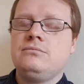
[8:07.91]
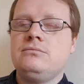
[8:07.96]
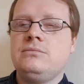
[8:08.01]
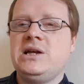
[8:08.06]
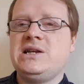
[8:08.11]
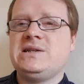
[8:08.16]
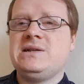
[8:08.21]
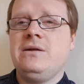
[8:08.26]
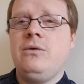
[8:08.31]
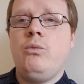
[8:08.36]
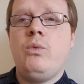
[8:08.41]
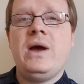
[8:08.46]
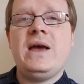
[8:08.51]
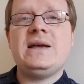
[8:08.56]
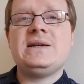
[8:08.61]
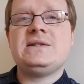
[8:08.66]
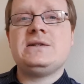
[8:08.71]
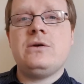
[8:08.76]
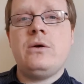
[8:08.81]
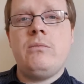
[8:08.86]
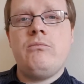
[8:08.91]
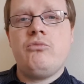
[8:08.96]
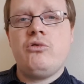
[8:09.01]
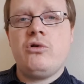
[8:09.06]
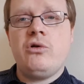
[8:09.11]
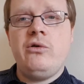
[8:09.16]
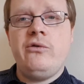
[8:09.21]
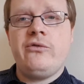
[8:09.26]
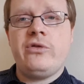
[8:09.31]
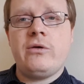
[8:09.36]
basically ways to
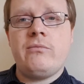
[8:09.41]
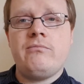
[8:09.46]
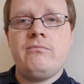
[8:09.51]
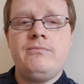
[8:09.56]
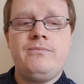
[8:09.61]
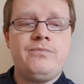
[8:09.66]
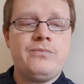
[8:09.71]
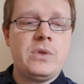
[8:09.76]
improve them.